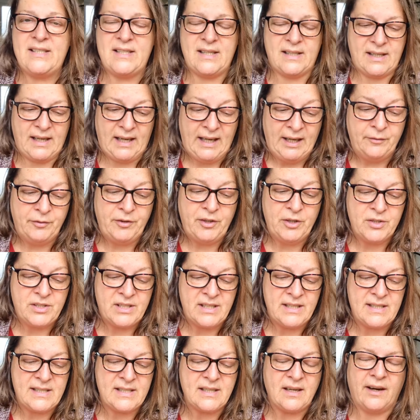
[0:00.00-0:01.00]
it if you
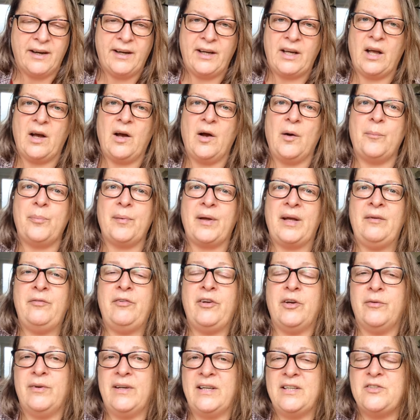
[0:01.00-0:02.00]
did sign up, if
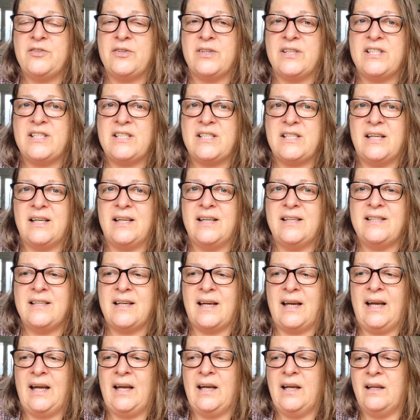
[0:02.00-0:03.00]
you're interested
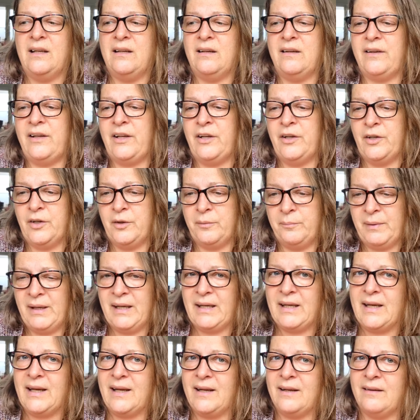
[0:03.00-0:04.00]
in,
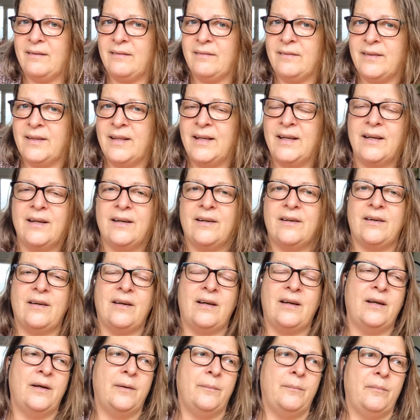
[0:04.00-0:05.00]
making the
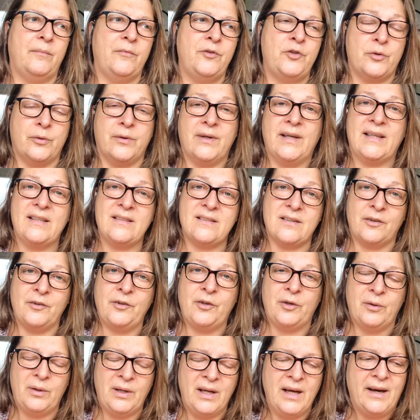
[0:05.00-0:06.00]
drawings of
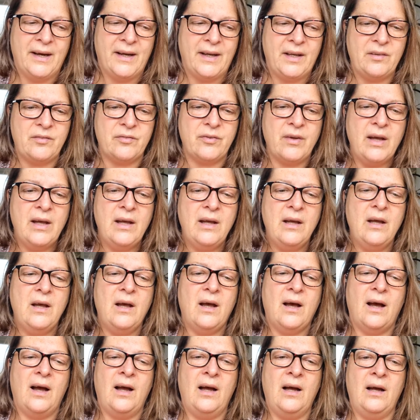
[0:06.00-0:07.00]
your life,
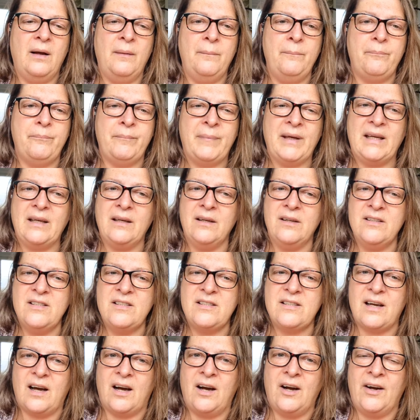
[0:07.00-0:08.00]
because
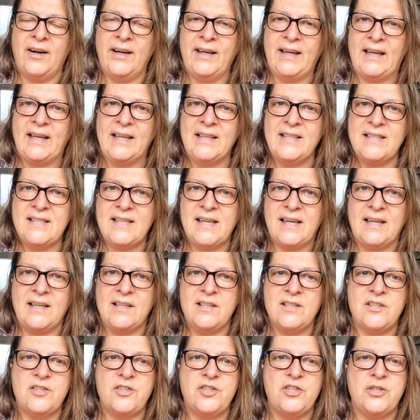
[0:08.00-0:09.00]
I
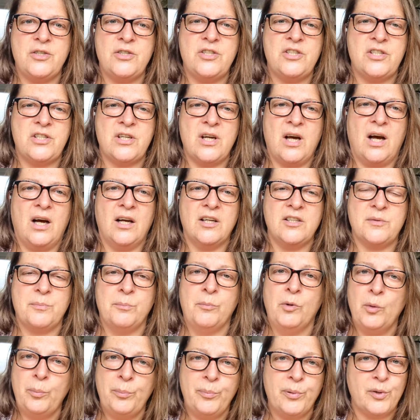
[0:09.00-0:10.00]
intend to start
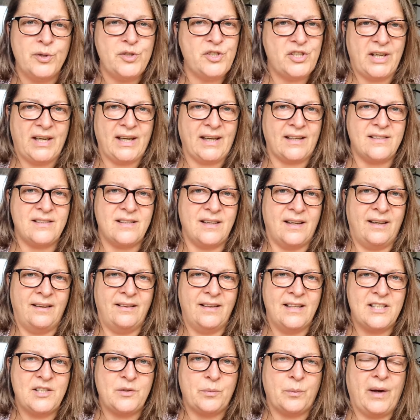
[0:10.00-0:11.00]
more projects in
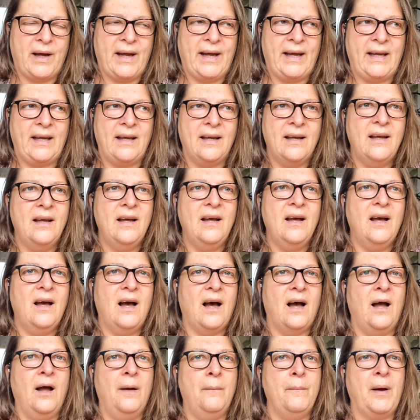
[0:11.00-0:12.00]
this way.
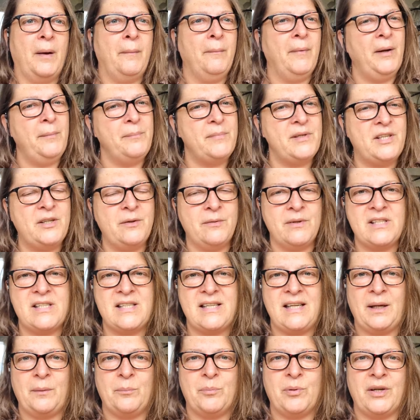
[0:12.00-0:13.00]
I might be doing
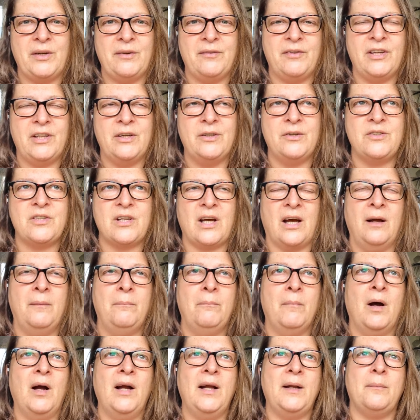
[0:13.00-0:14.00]
sneak previews. I
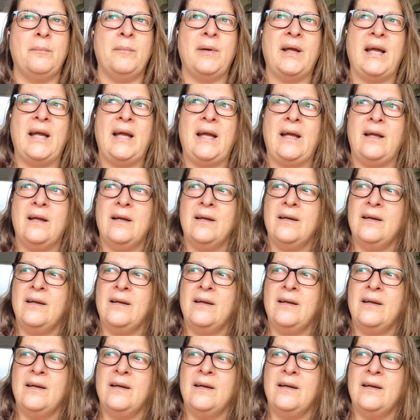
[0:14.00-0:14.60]
might be,